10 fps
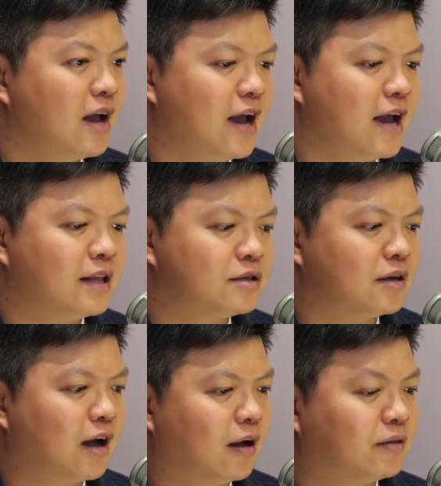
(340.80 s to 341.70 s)
And
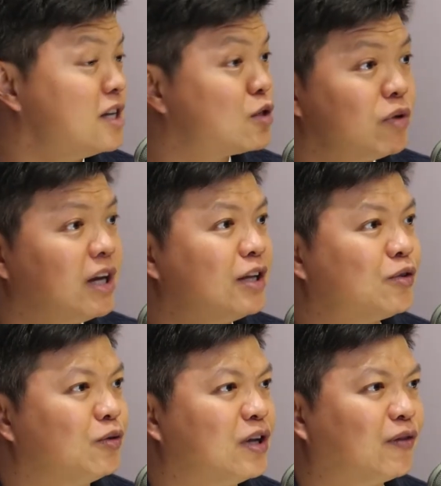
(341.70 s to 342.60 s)
this is really
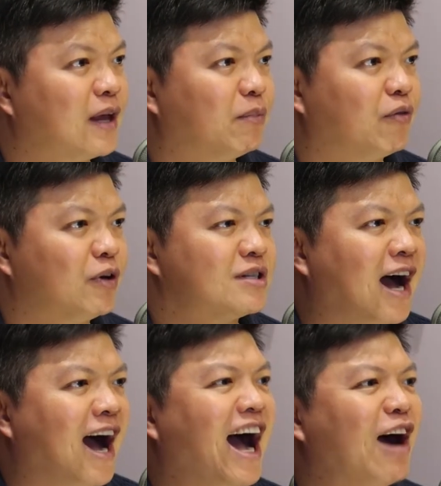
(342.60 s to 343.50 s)
to give them the first
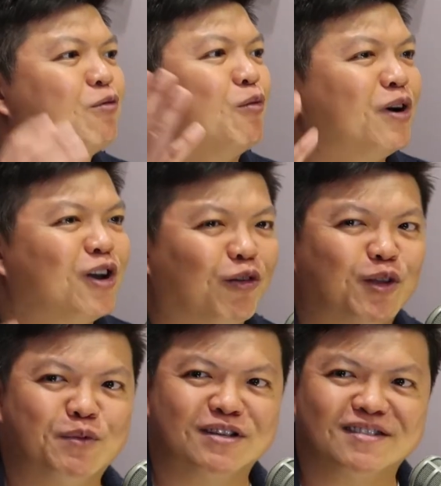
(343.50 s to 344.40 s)
aha moment of
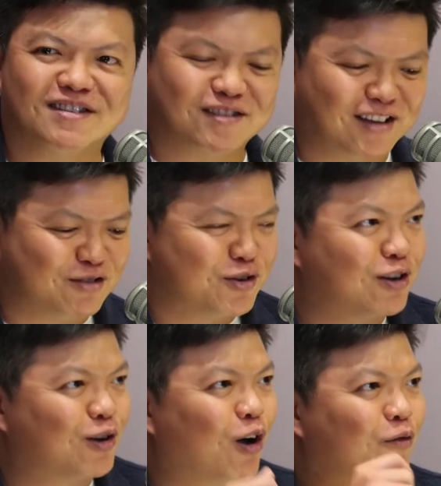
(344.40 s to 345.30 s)
the business. They
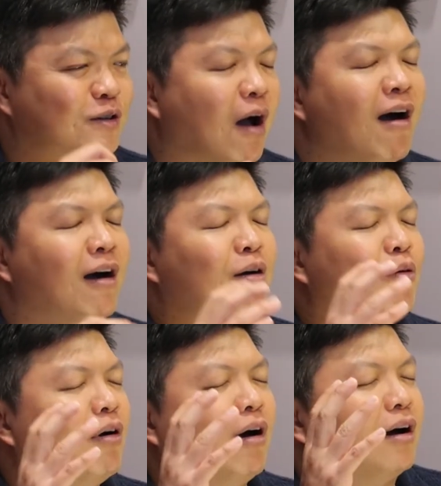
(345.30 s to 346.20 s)
drink the coffee, like,
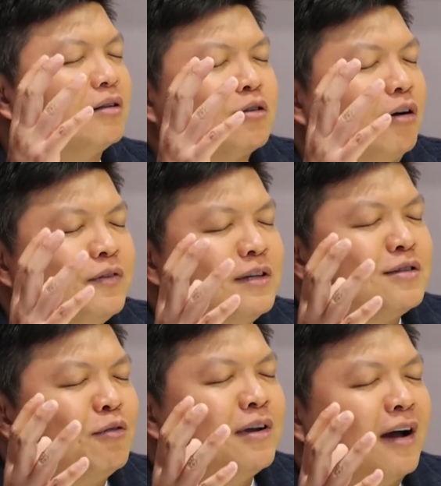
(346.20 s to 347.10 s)
wow, the coffee
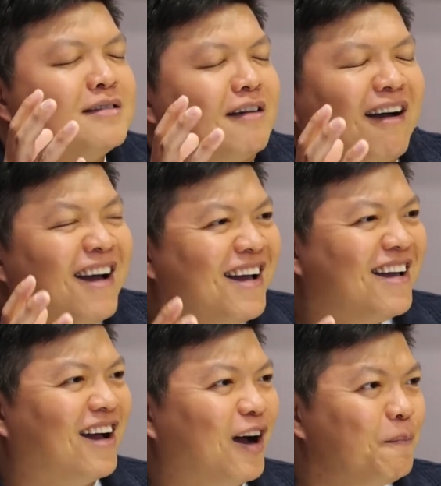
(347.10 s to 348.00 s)
is so nice.
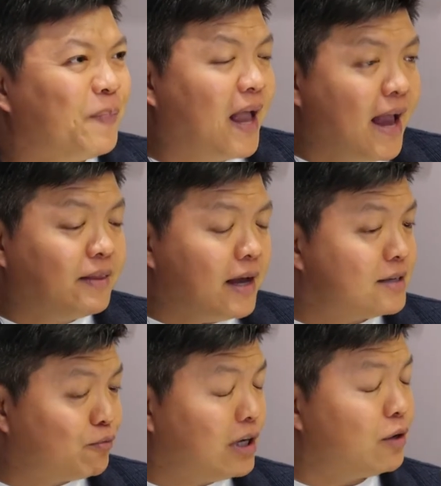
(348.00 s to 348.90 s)
Yeah. And that
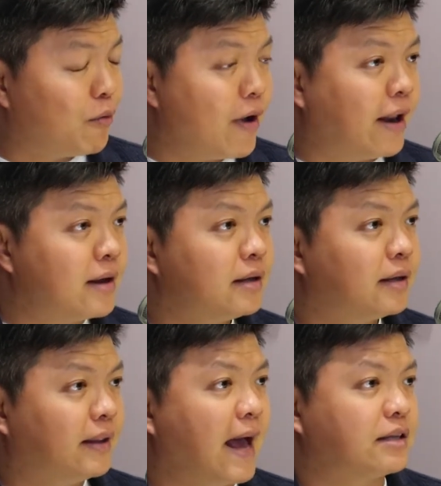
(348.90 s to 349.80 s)
is really when
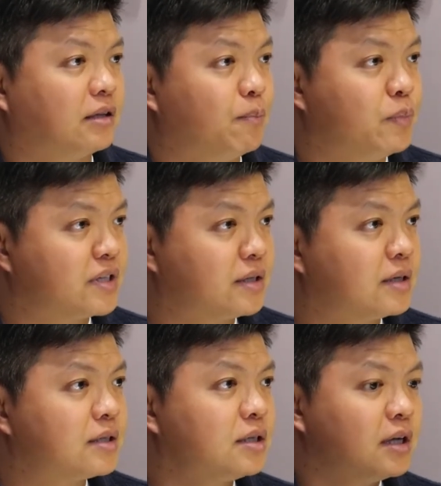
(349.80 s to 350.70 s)
that the
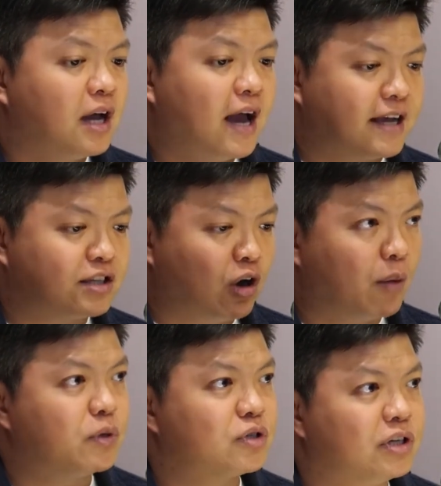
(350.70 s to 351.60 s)
business has the
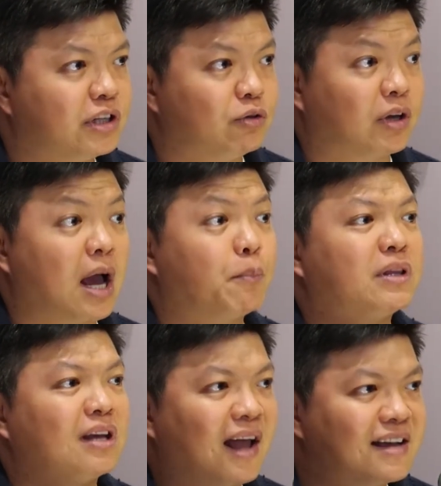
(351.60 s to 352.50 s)
opportunity to
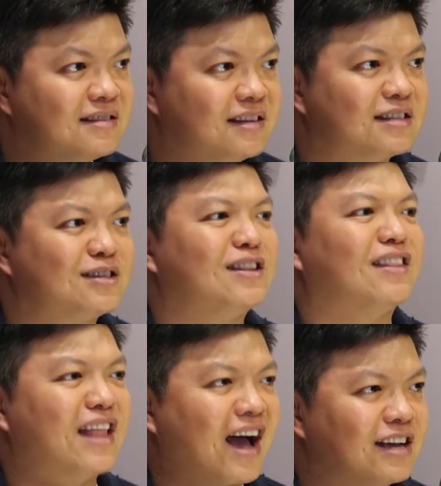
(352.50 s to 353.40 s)
capitalize this
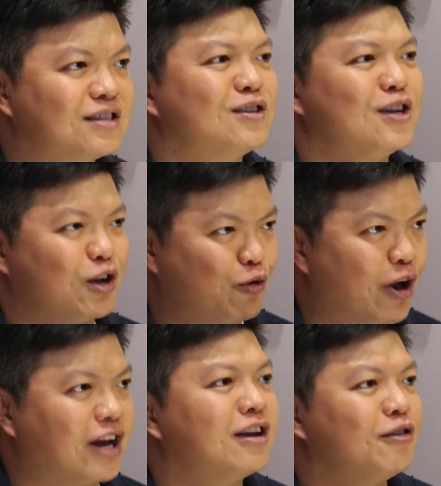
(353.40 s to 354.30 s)
nice,
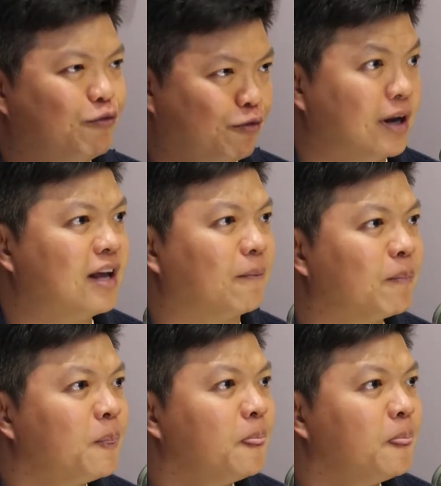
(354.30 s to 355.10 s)
great feeling